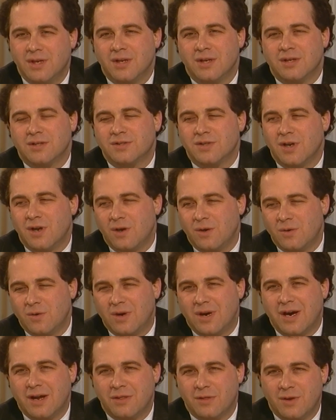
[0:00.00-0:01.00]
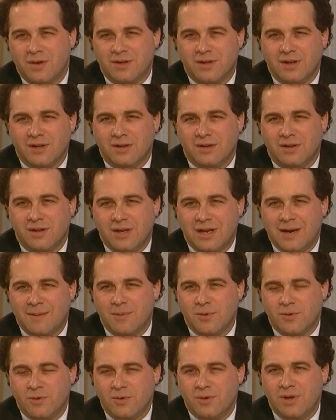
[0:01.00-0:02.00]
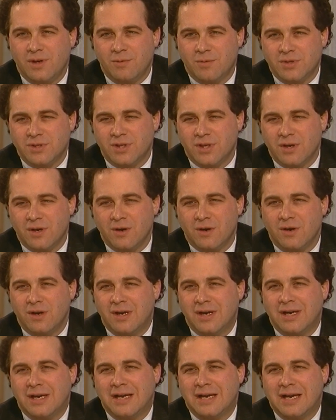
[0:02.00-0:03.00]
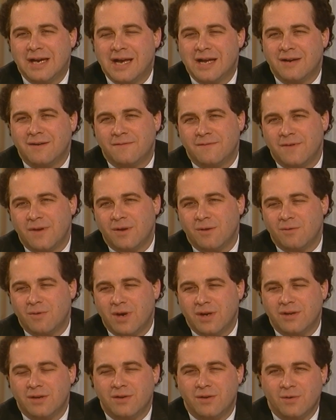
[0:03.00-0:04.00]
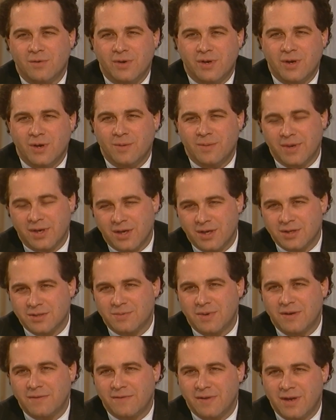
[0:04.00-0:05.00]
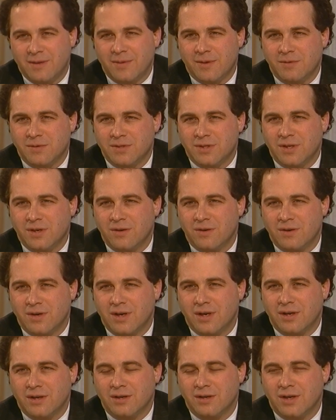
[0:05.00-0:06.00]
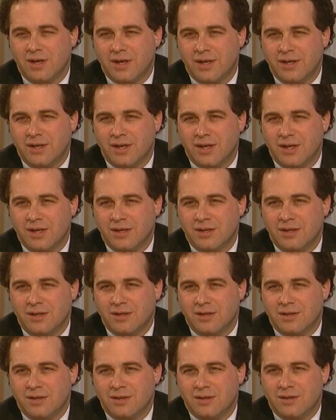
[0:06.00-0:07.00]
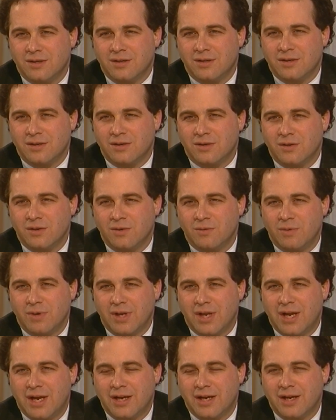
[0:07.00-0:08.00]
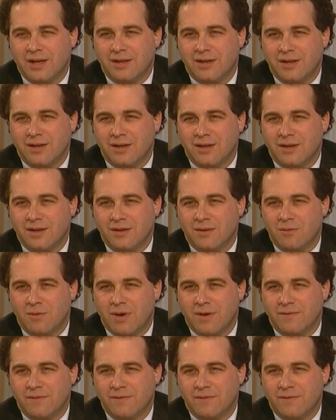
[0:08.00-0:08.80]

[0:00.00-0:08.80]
So I thought that the opportunity was here, and it felt right to do it here because my family was here, and I could rely on the right